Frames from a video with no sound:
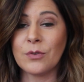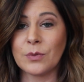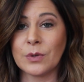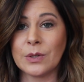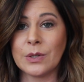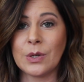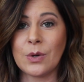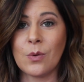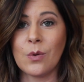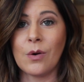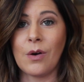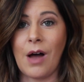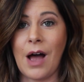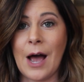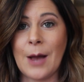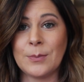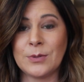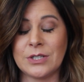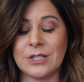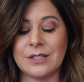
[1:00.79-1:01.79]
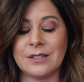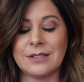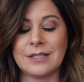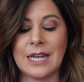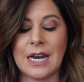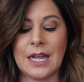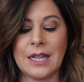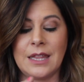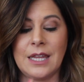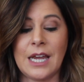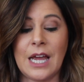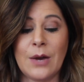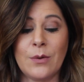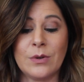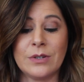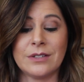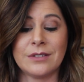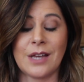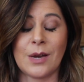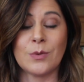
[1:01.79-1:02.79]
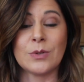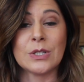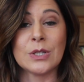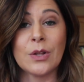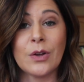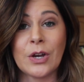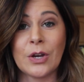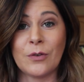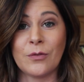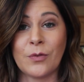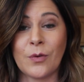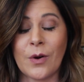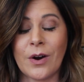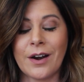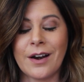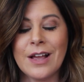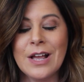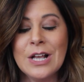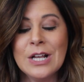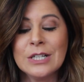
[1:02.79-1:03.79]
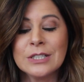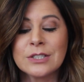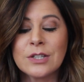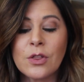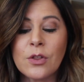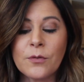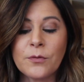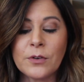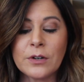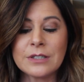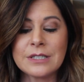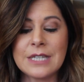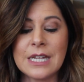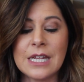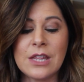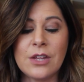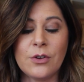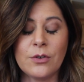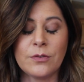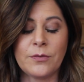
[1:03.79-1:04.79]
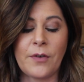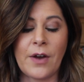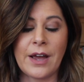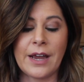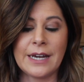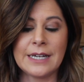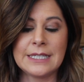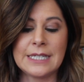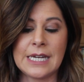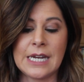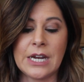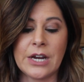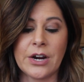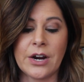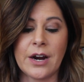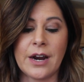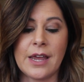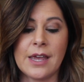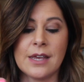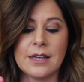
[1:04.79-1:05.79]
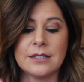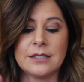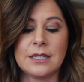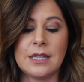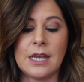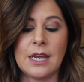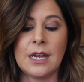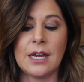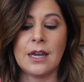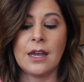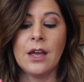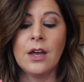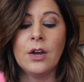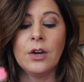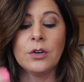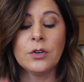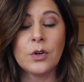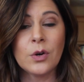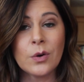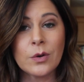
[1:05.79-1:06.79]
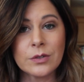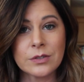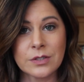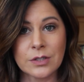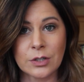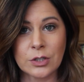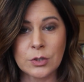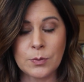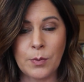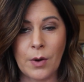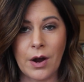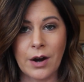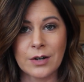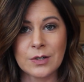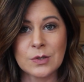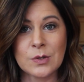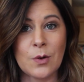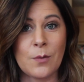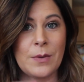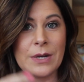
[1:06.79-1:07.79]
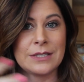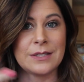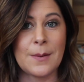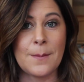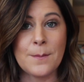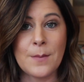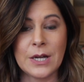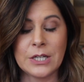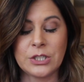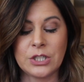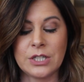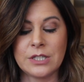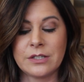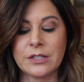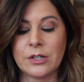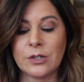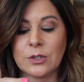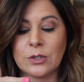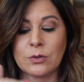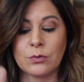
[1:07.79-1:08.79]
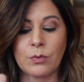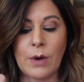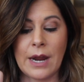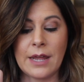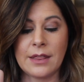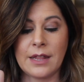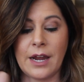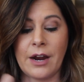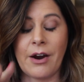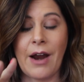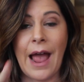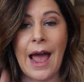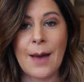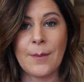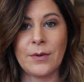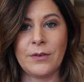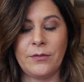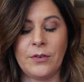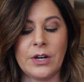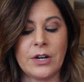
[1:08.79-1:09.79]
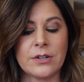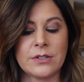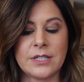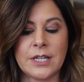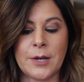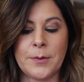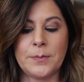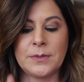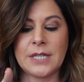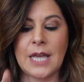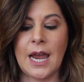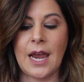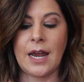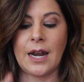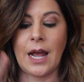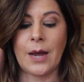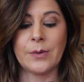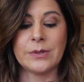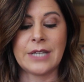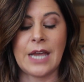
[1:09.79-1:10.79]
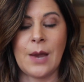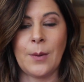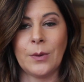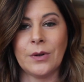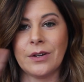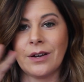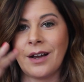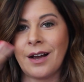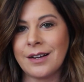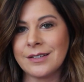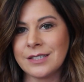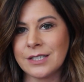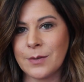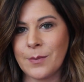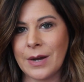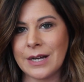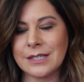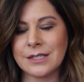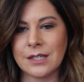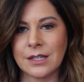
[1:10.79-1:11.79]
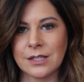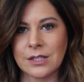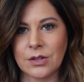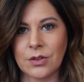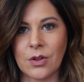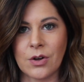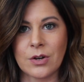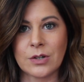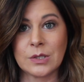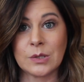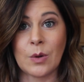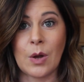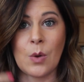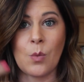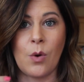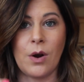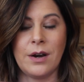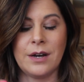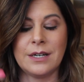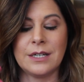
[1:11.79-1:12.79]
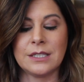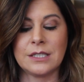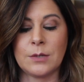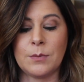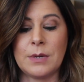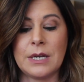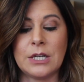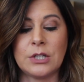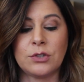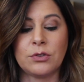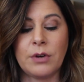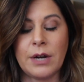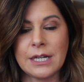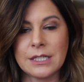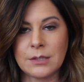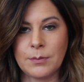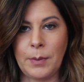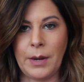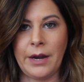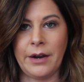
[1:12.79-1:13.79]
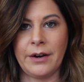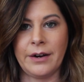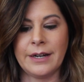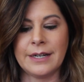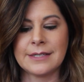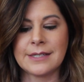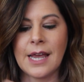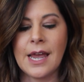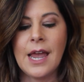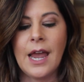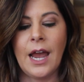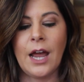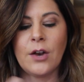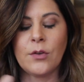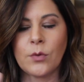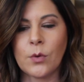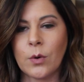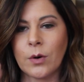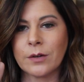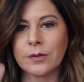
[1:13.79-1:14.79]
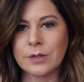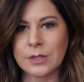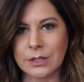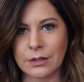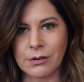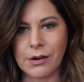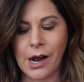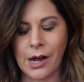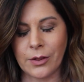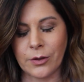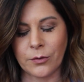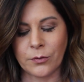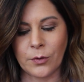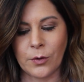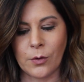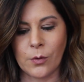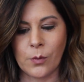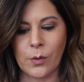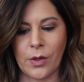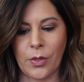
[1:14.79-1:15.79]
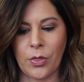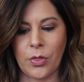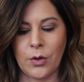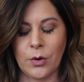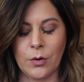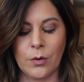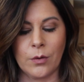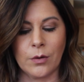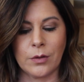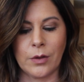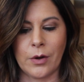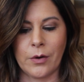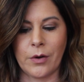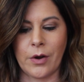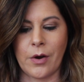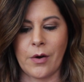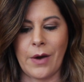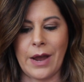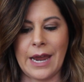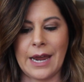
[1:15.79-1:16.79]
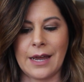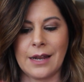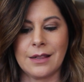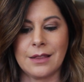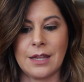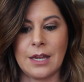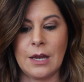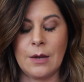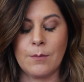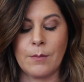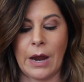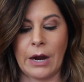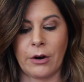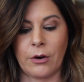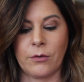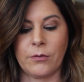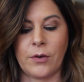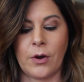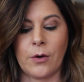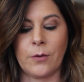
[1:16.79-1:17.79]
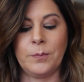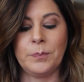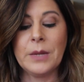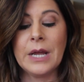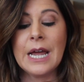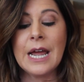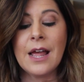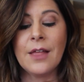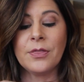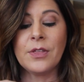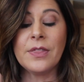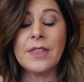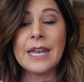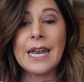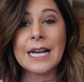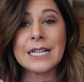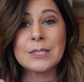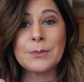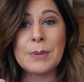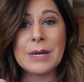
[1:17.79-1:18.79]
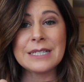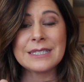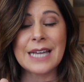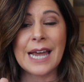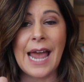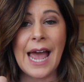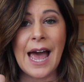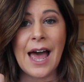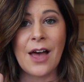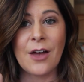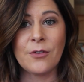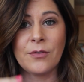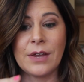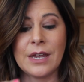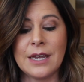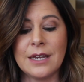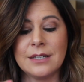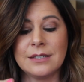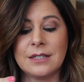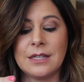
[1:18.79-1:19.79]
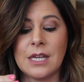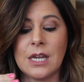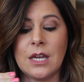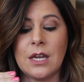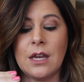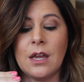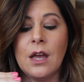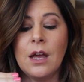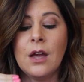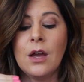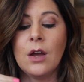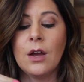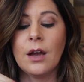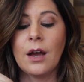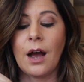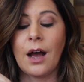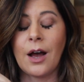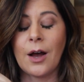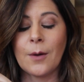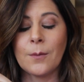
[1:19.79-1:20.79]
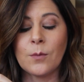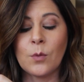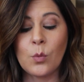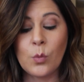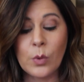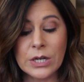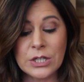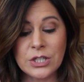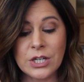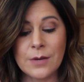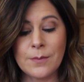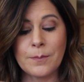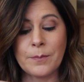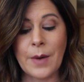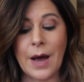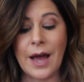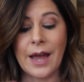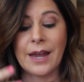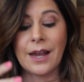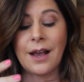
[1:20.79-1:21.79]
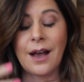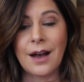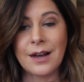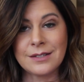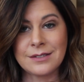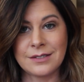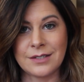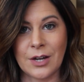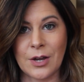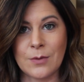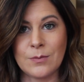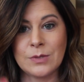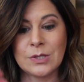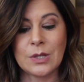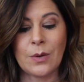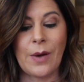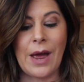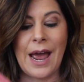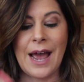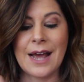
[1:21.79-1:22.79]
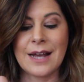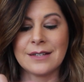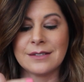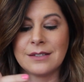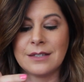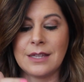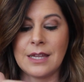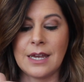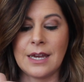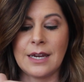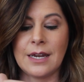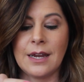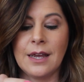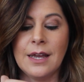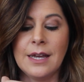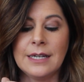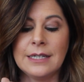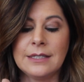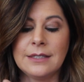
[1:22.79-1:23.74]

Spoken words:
of really cool options that I think I was looking for. So the first thing you'll find here is the Google search bar, so it makes it much easier. It's right there at my fingertips, and I was able to customize this look, so I wanted it to be transparent and of course still colorful with the Google logo and the microphone. Then the next piece I have is the widget by custom, so it has the